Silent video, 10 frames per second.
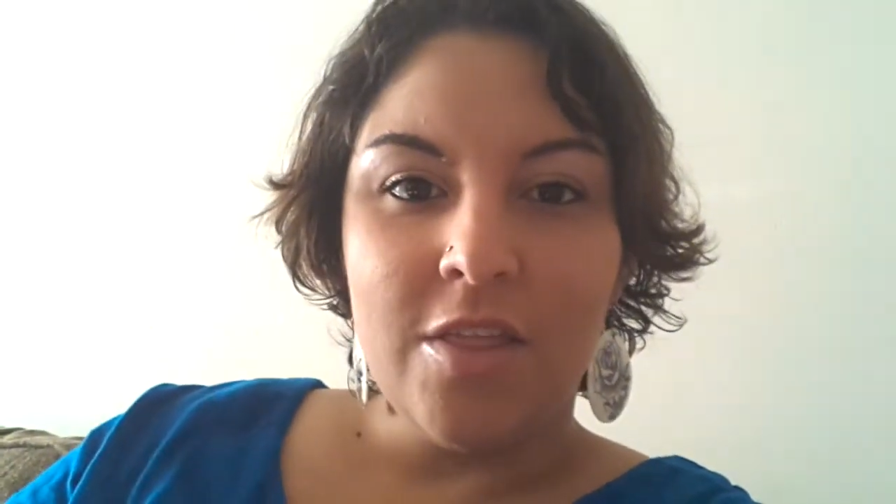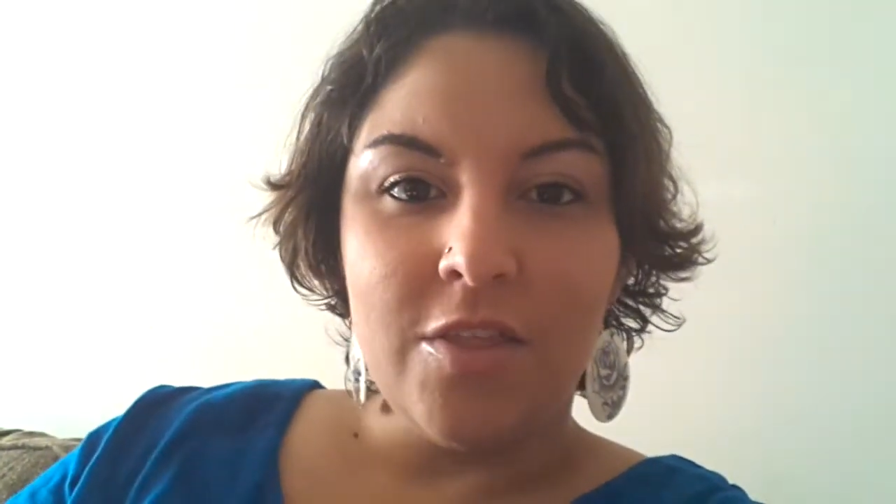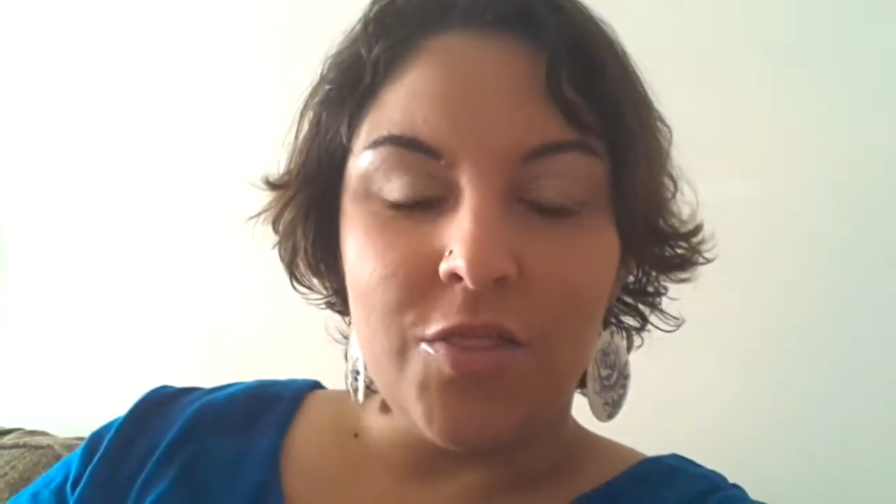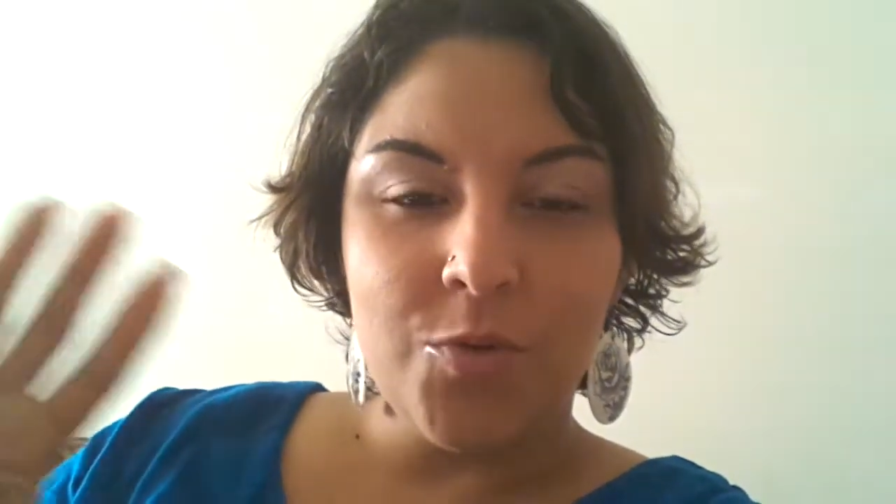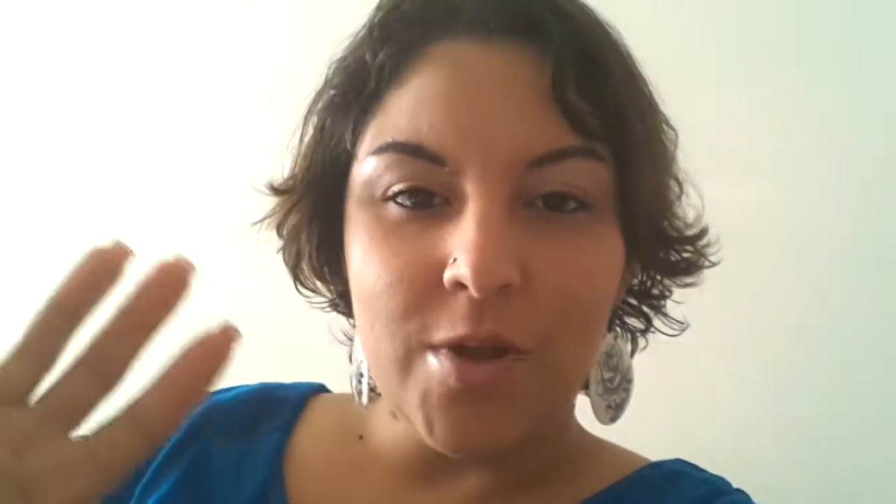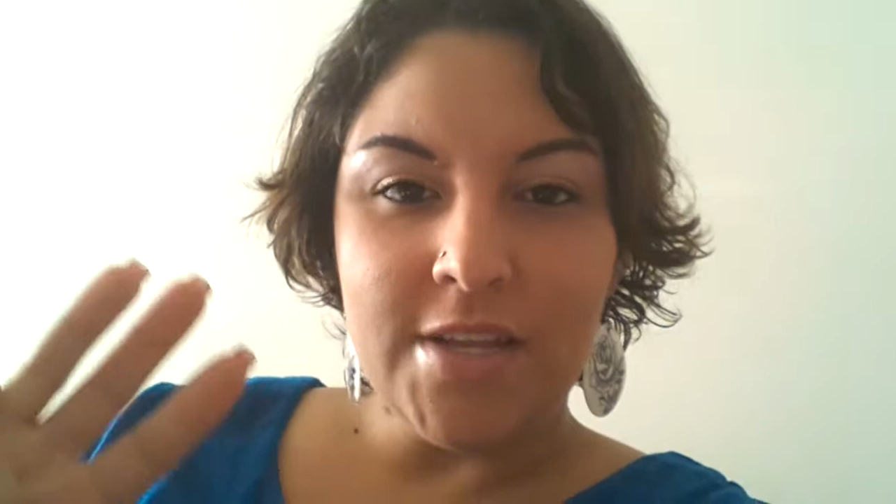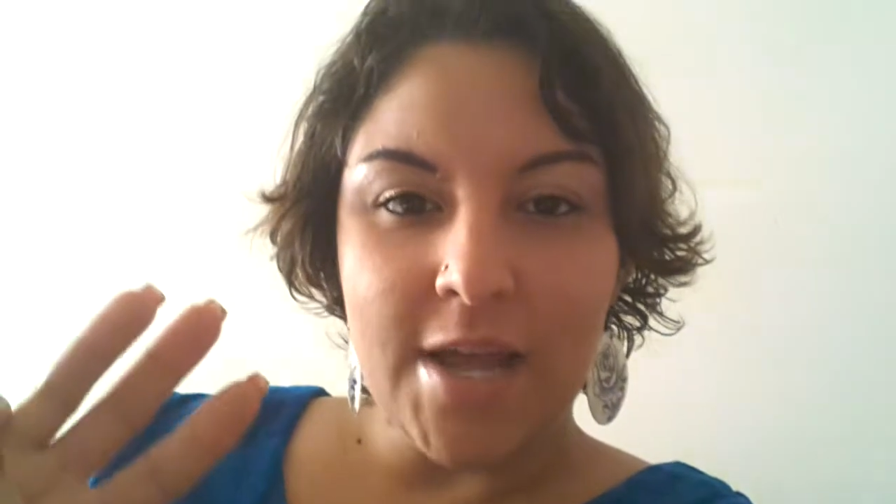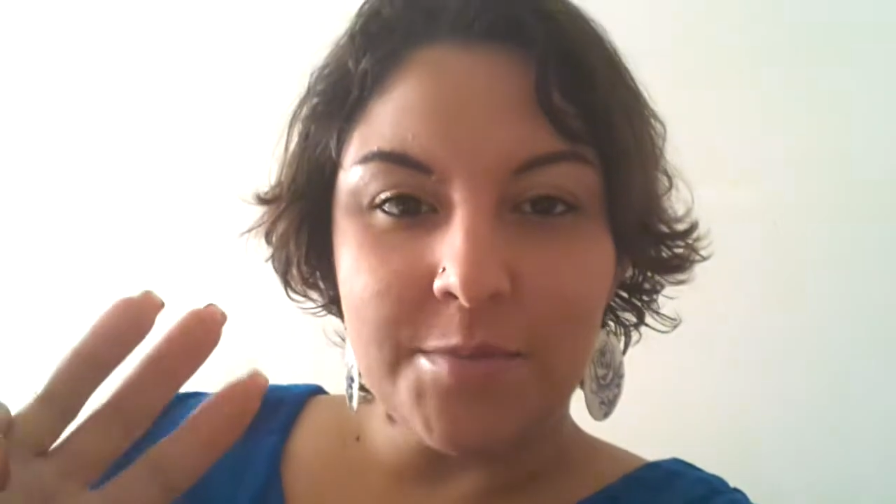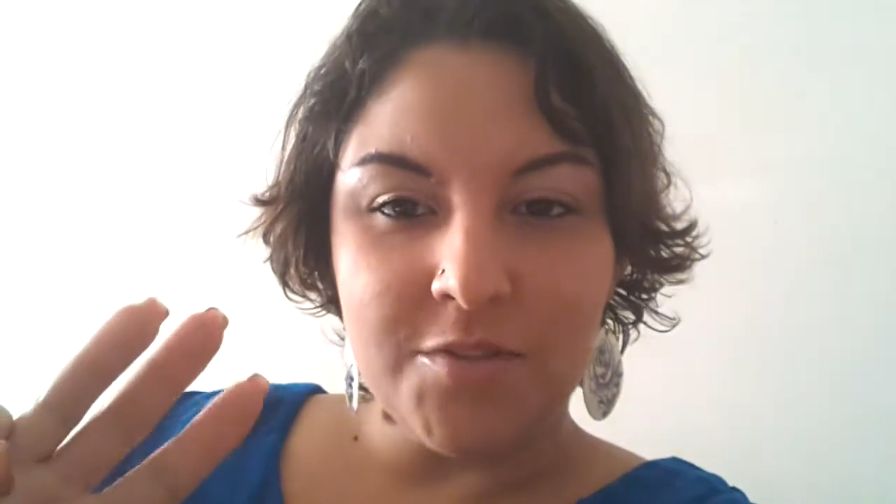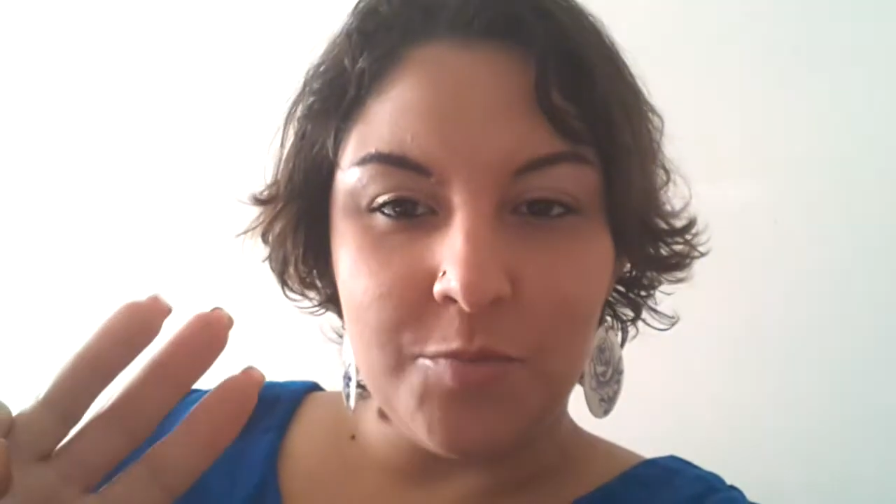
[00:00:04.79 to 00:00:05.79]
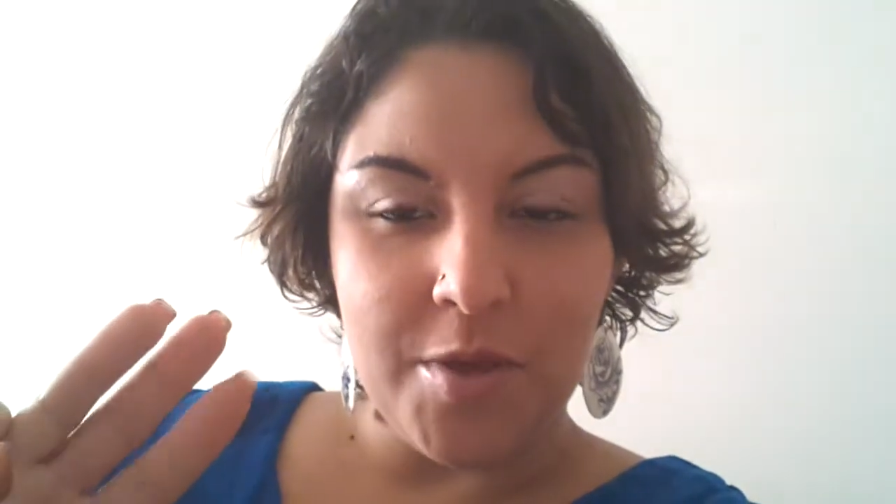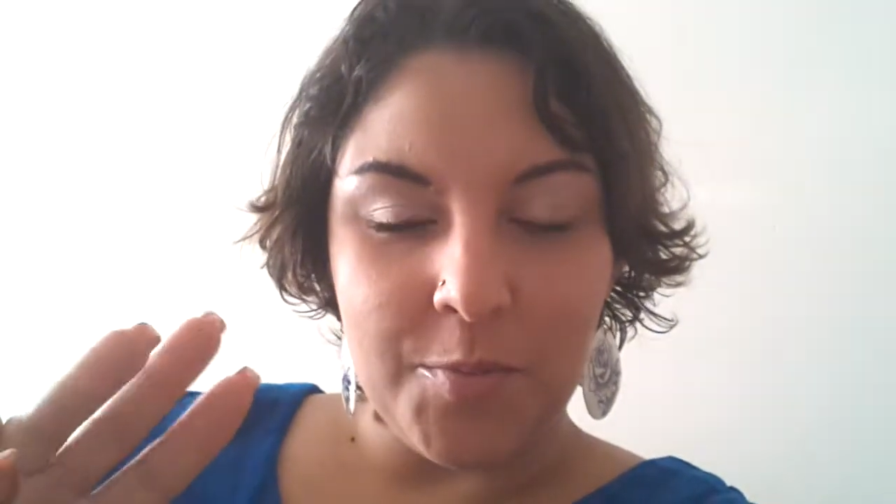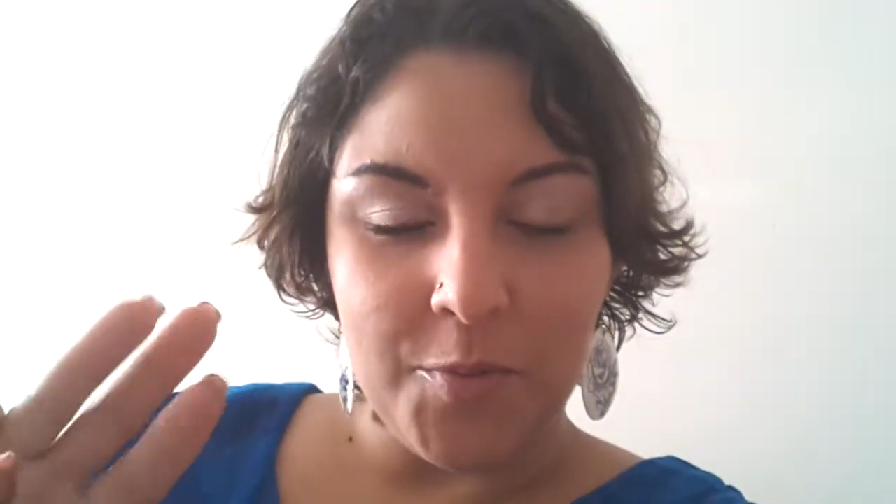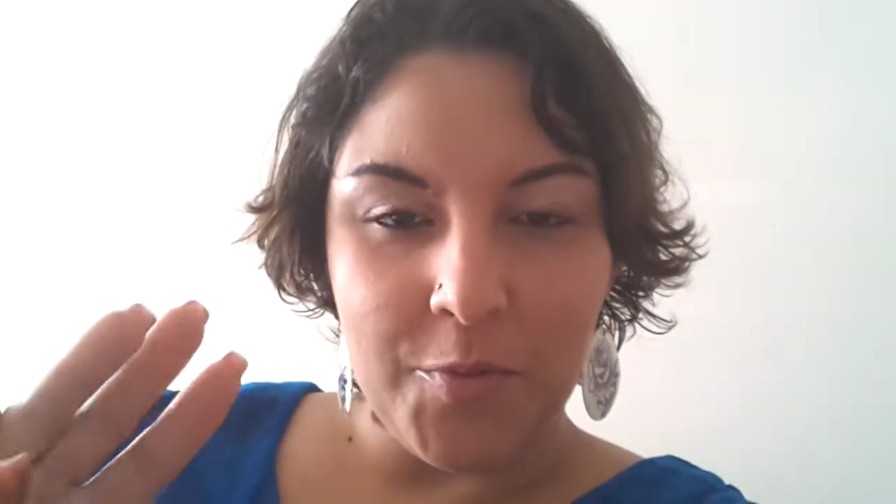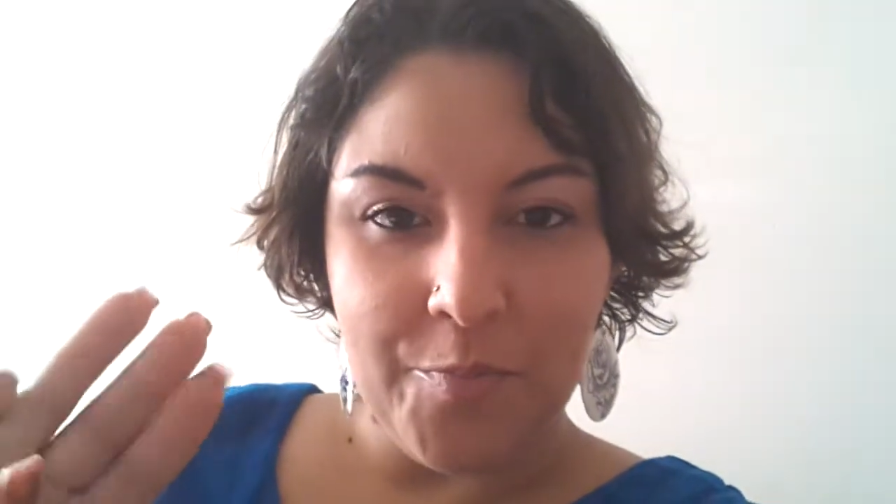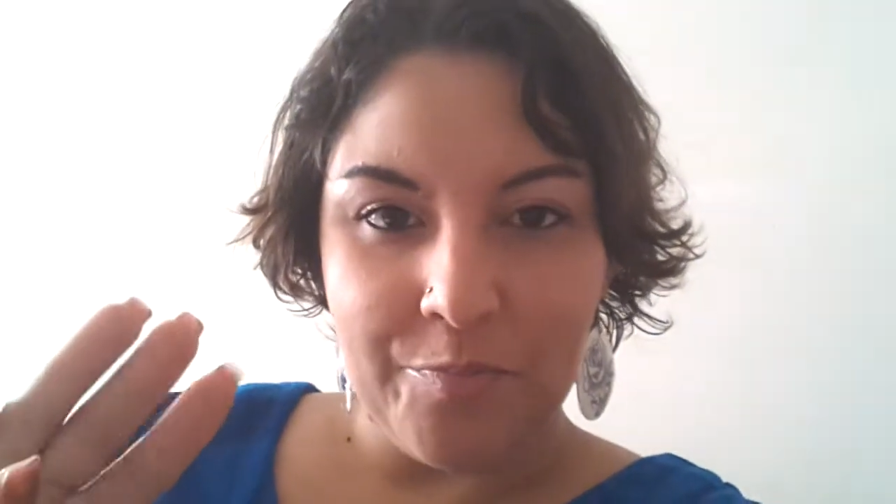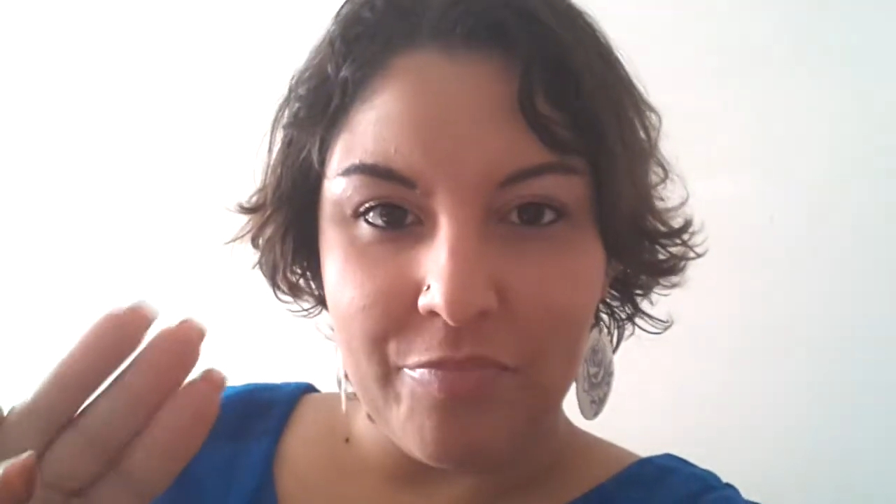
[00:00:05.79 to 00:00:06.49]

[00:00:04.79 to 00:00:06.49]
the three types of people